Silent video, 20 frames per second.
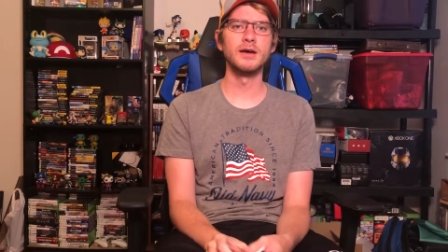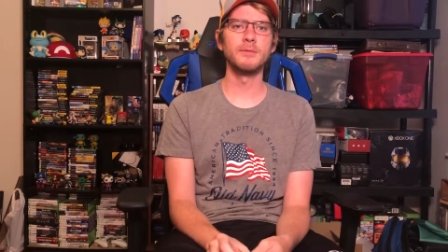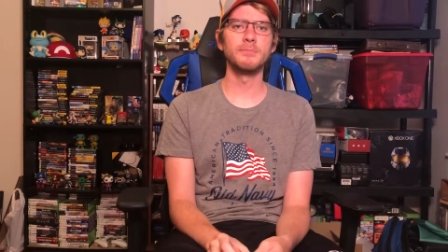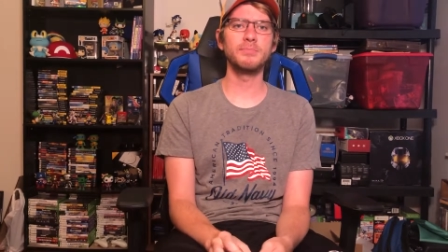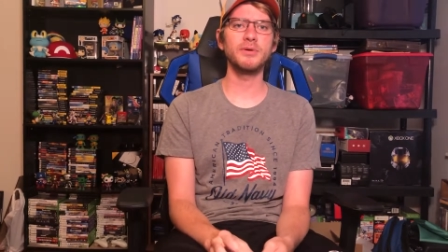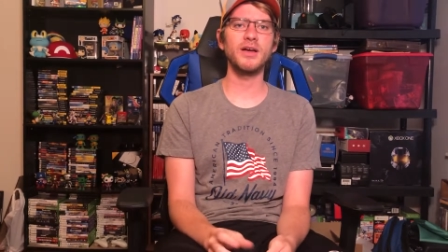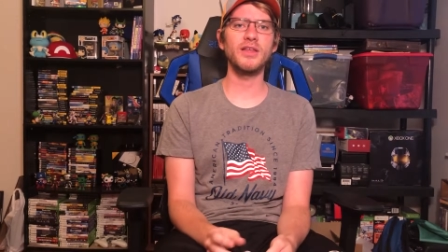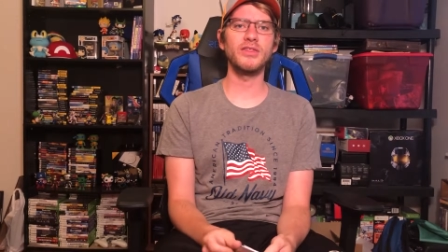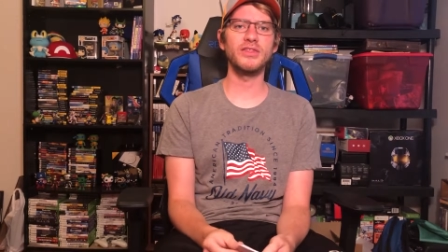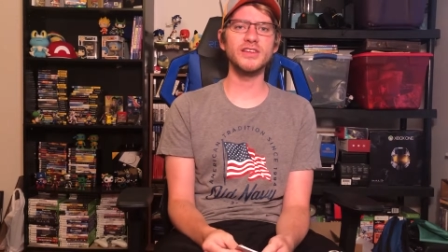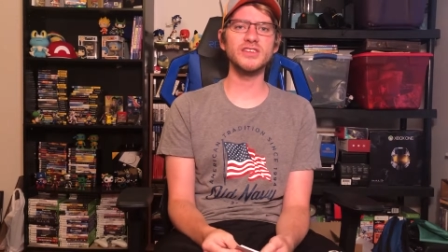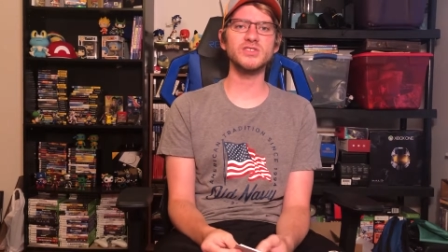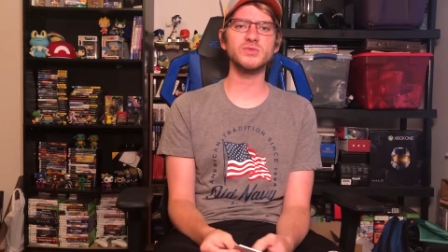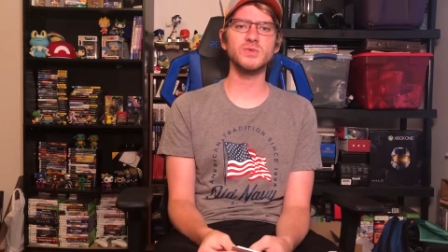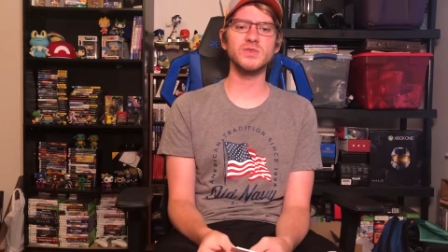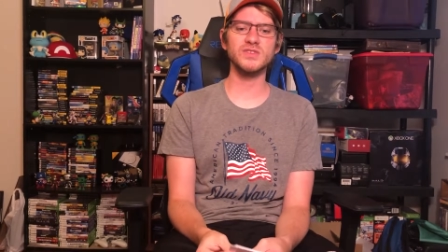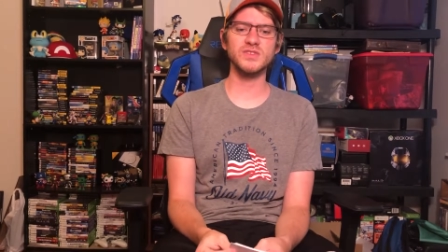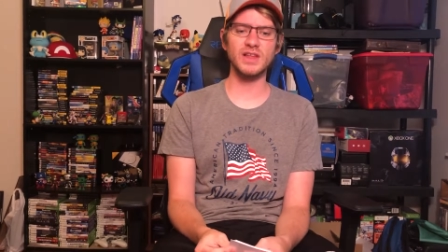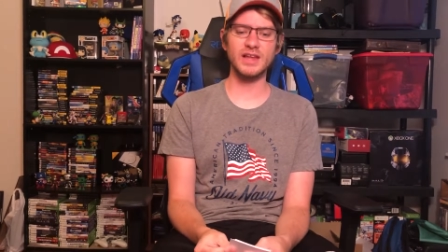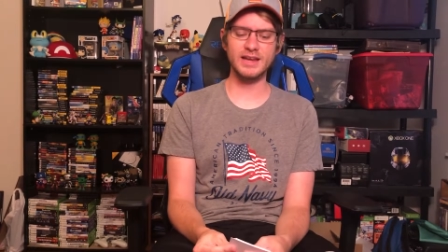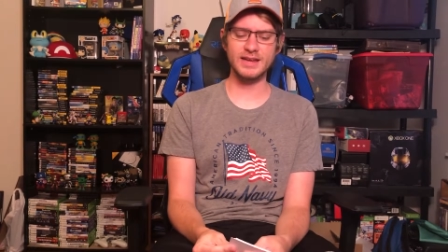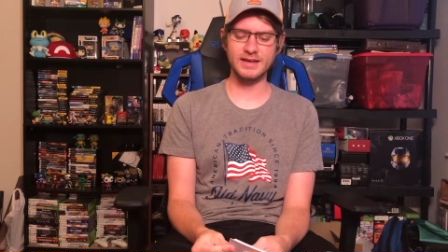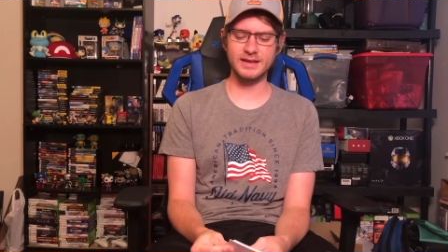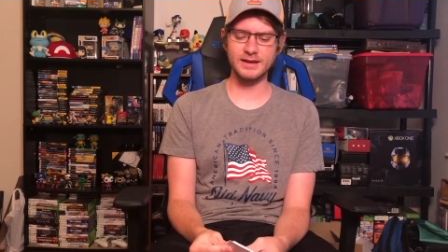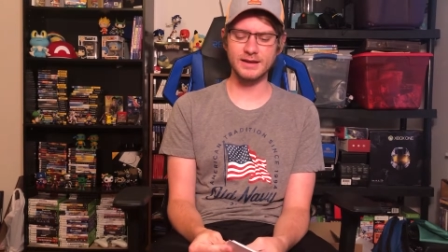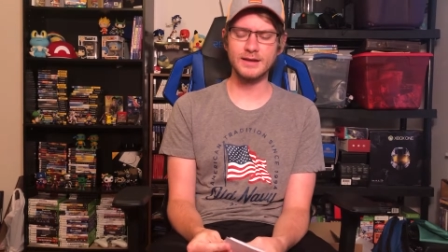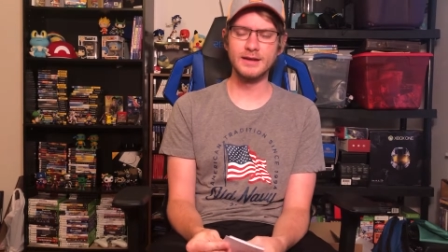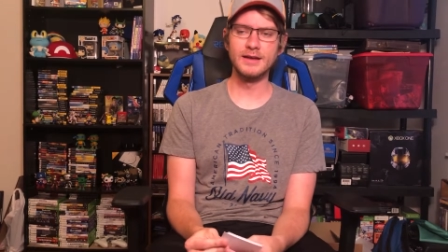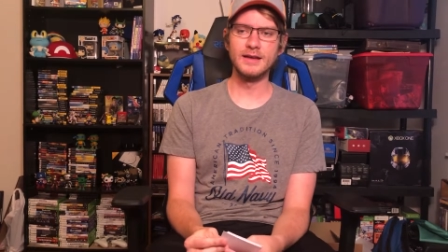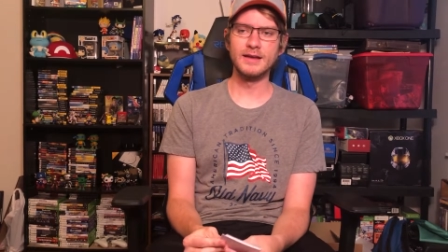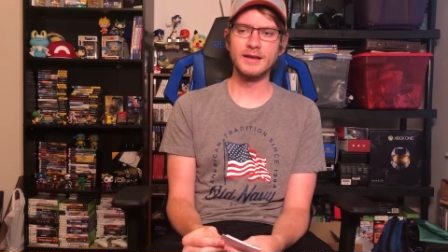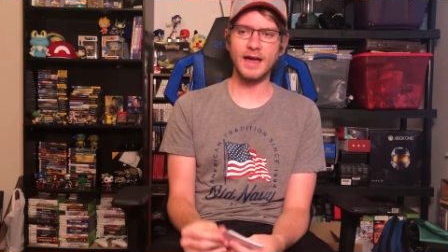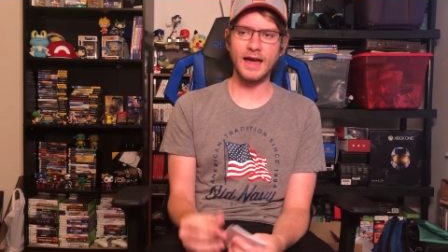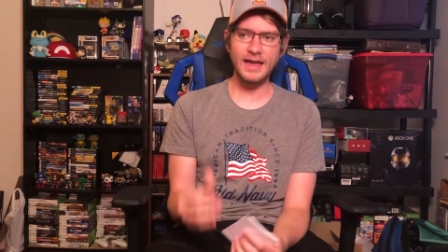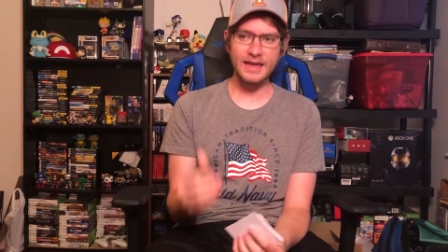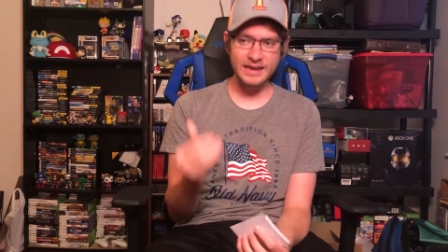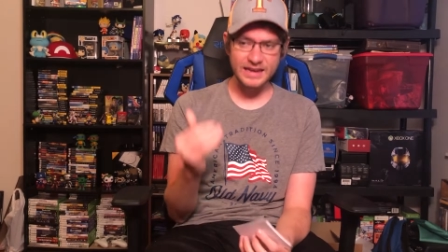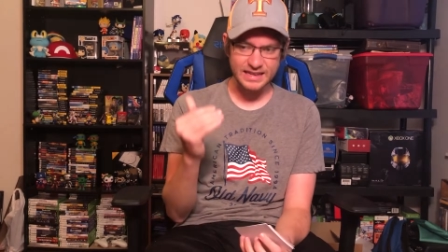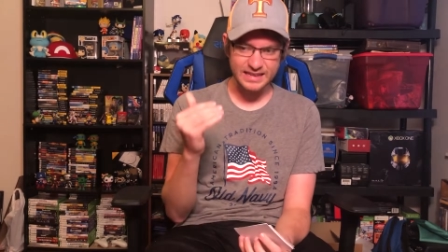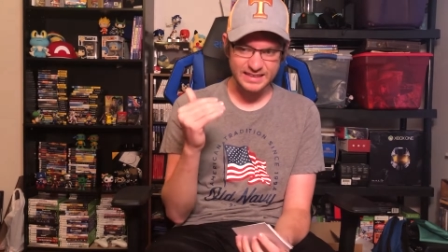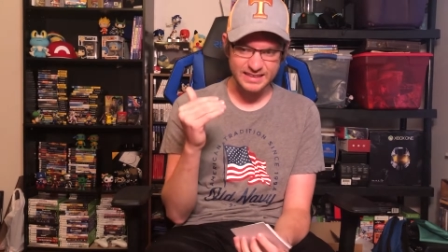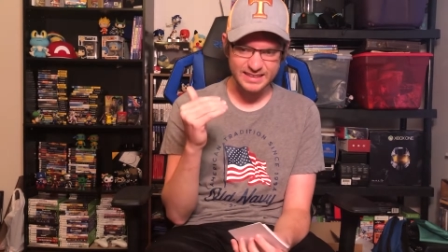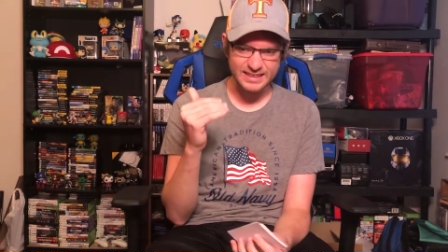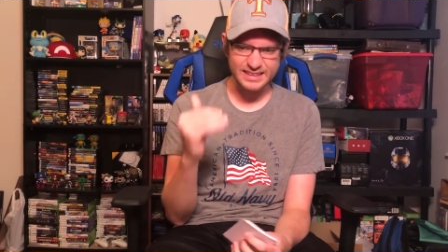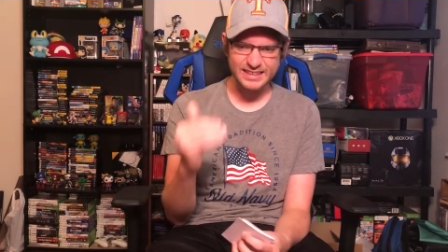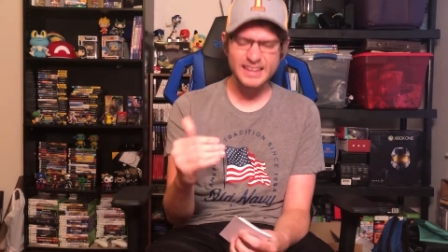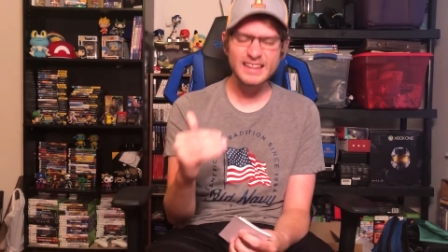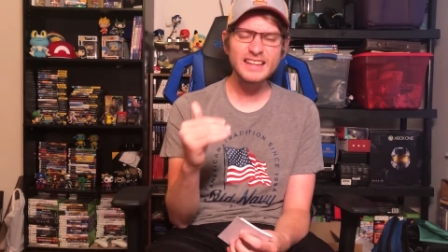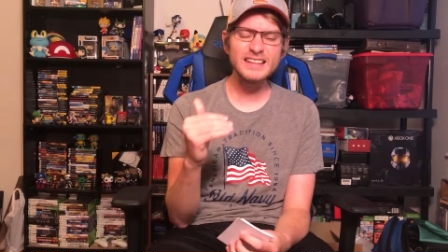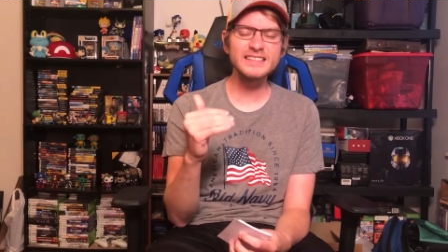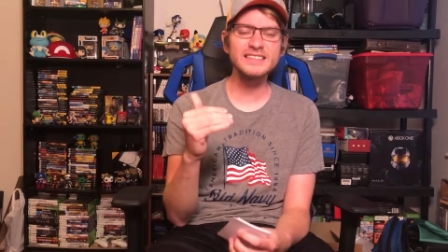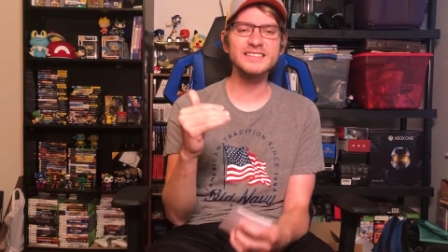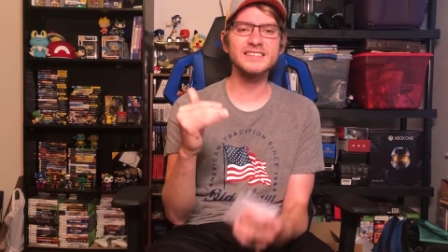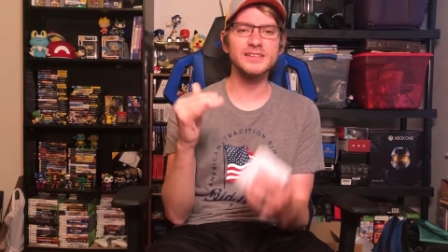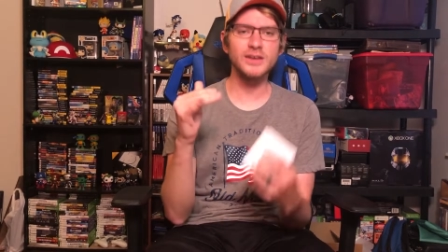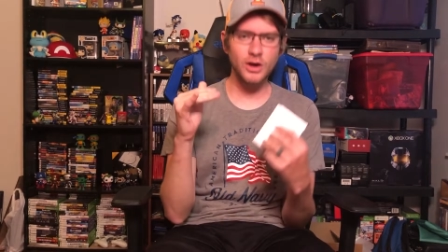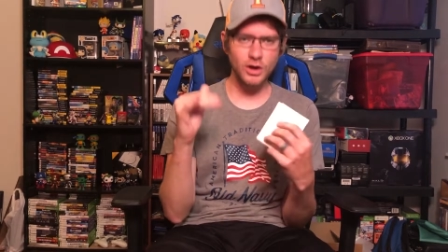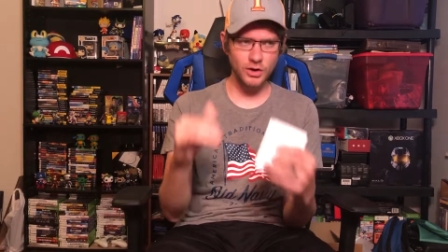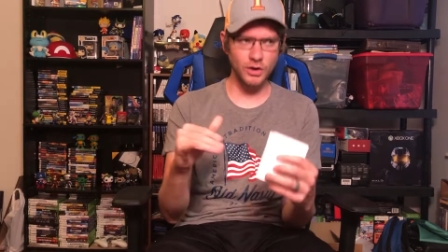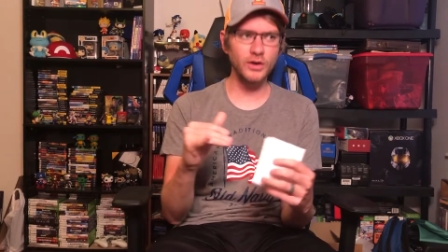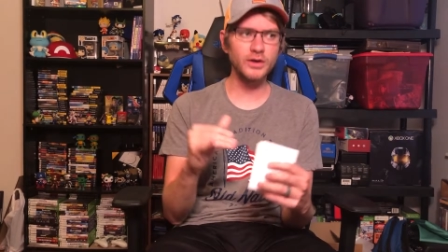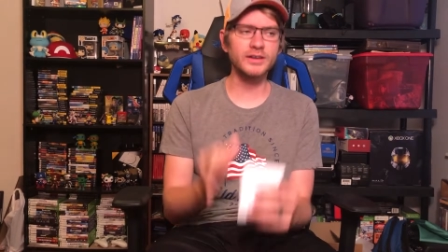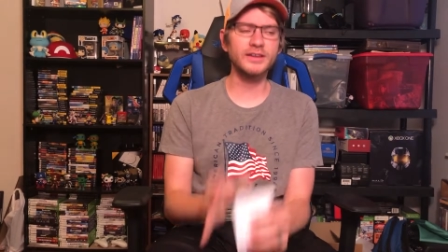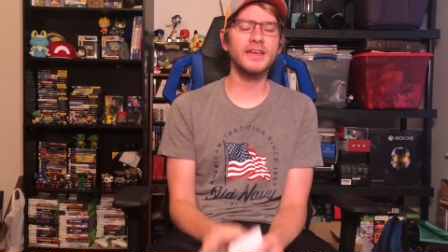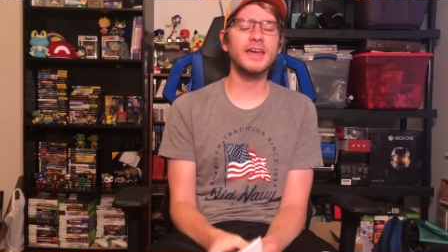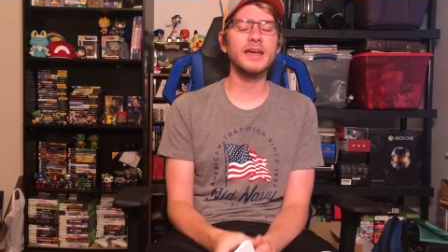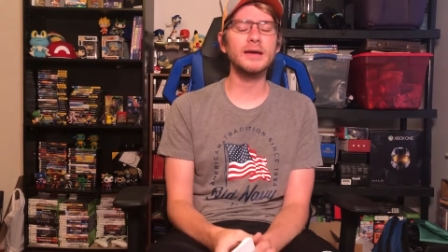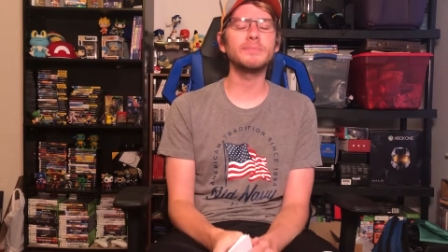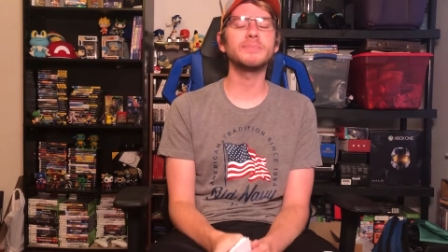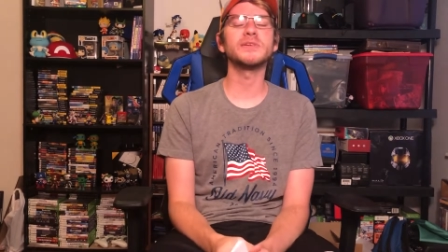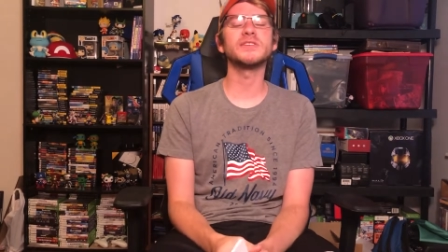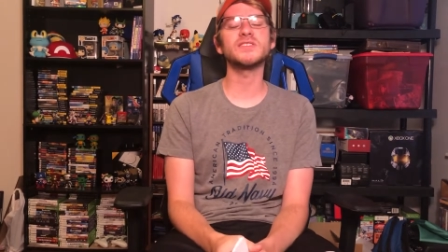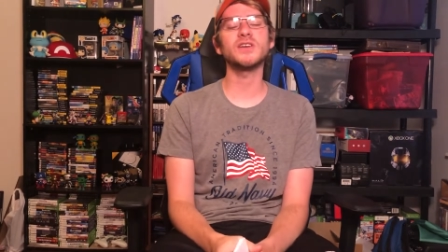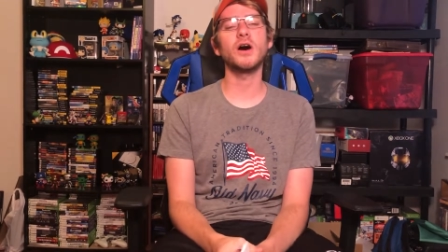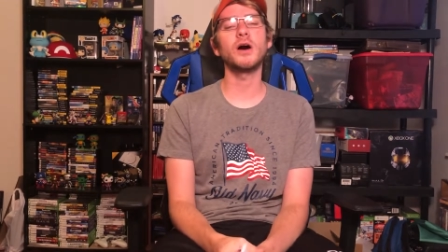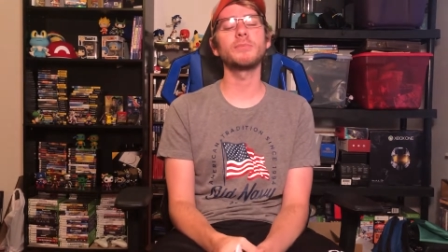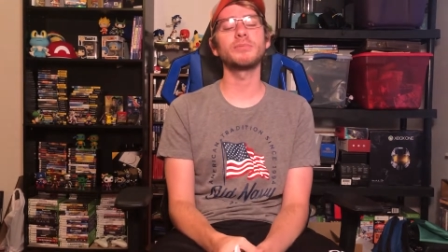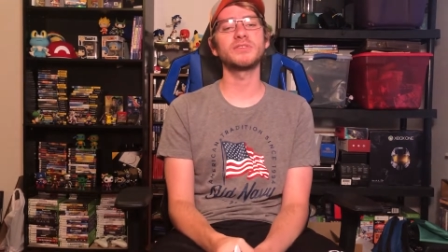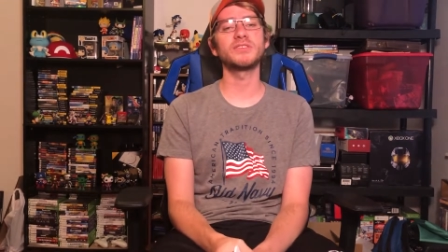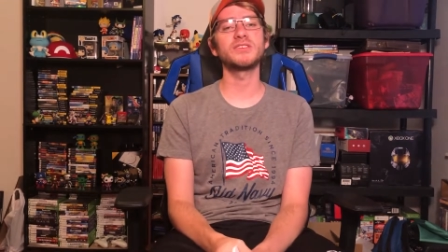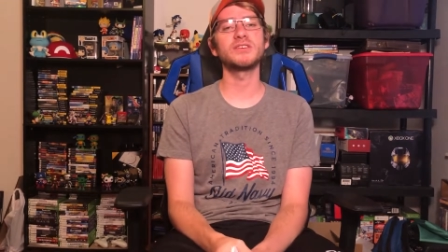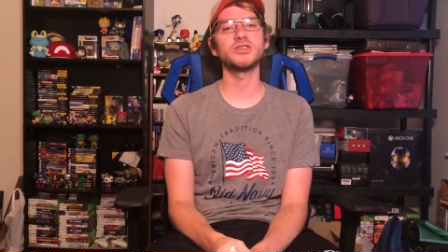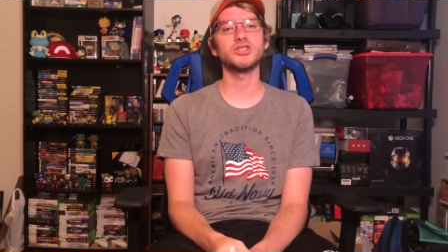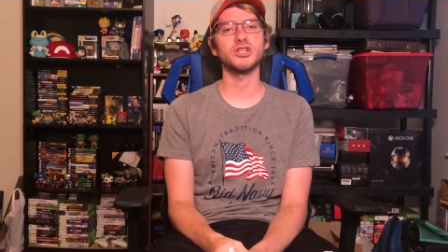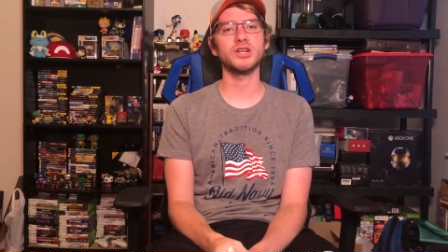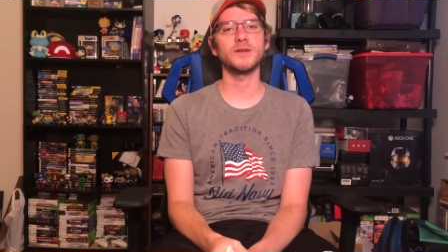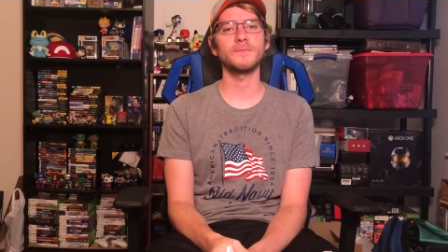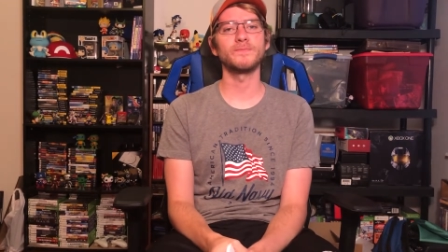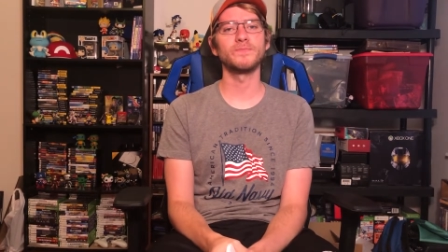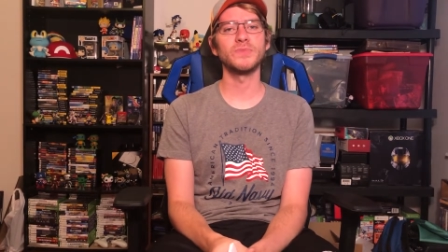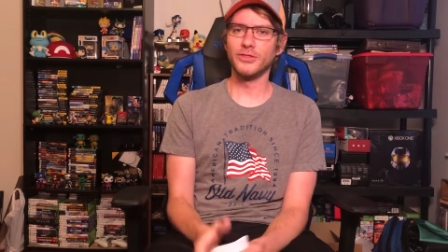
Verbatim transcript: but this was like an intense on-campus competition.